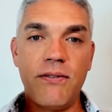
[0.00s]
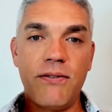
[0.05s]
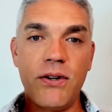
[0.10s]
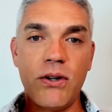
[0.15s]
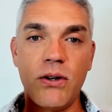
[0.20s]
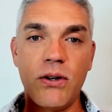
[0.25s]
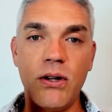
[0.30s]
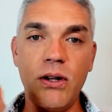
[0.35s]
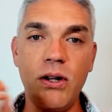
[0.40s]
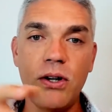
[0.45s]
if
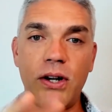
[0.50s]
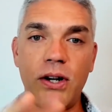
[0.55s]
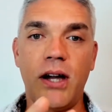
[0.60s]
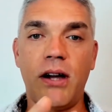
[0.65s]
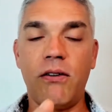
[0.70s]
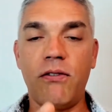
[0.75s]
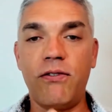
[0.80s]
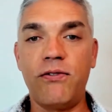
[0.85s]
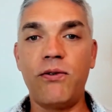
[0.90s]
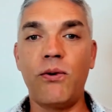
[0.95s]
you're
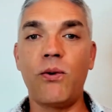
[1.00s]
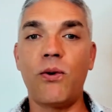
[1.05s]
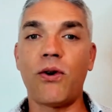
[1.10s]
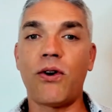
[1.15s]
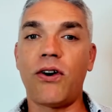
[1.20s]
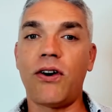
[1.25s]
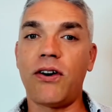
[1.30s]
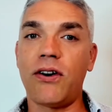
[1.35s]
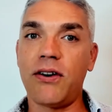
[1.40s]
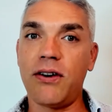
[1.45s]
looking
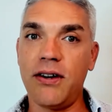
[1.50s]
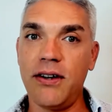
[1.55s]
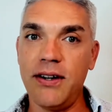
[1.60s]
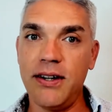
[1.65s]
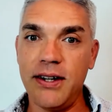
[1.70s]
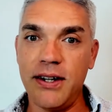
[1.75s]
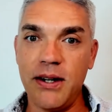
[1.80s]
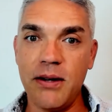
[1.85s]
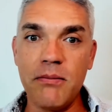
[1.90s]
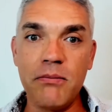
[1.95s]
for
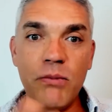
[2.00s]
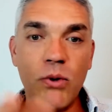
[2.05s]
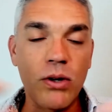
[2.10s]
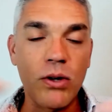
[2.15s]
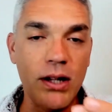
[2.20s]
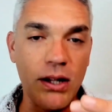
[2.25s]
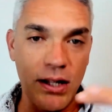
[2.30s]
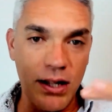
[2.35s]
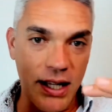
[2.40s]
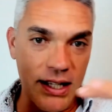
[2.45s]
more,
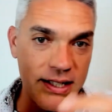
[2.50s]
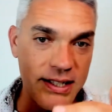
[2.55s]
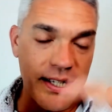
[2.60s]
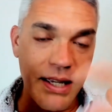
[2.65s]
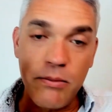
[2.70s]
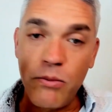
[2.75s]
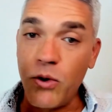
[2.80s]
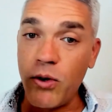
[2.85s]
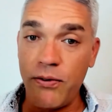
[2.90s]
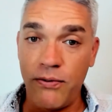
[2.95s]
let's
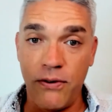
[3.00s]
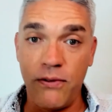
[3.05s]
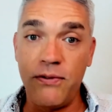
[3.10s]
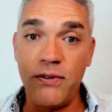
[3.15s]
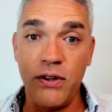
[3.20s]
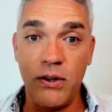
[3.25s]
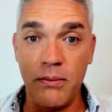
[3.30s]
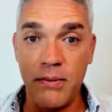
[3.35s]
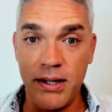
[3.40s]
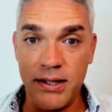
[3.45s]
say more
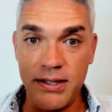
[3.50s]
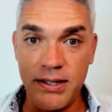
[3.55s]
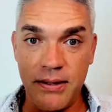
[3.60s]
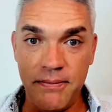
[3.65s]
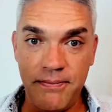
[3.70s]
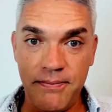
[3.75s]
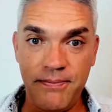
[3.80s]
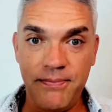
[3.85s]
fulfillment,